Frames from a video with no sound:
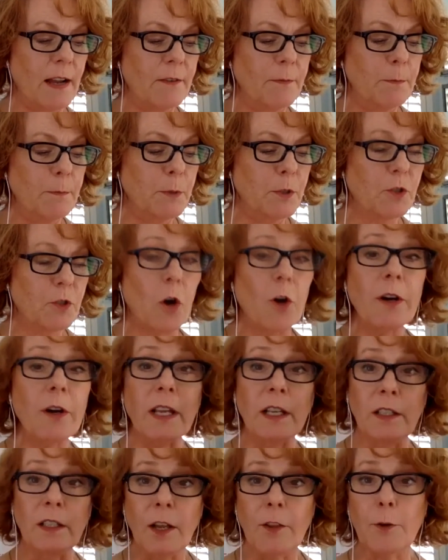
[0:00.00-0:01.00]

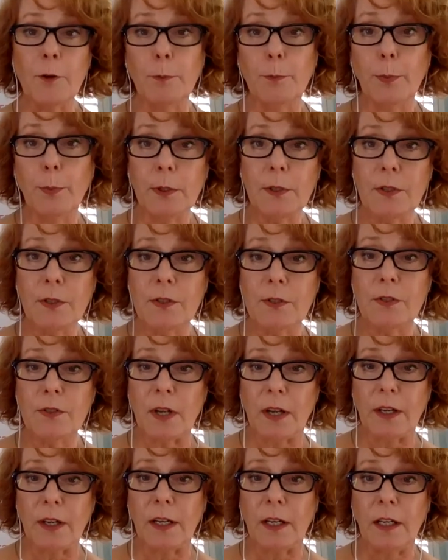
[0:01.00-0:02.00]
starting another book
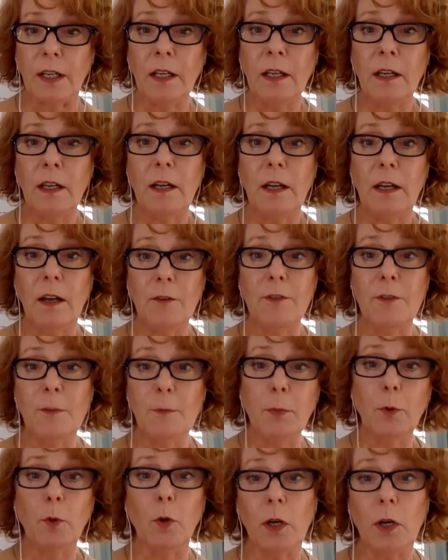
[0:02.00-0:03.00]
study of the
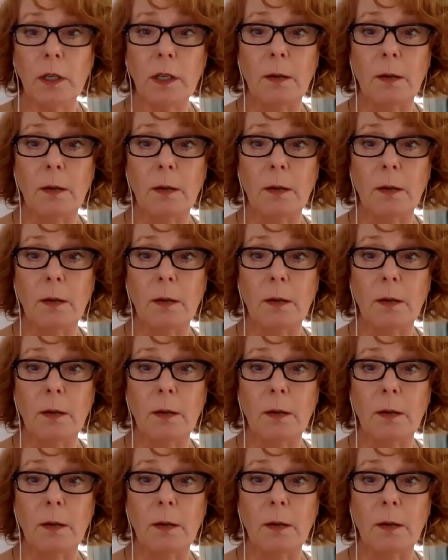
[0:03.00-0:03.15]
book.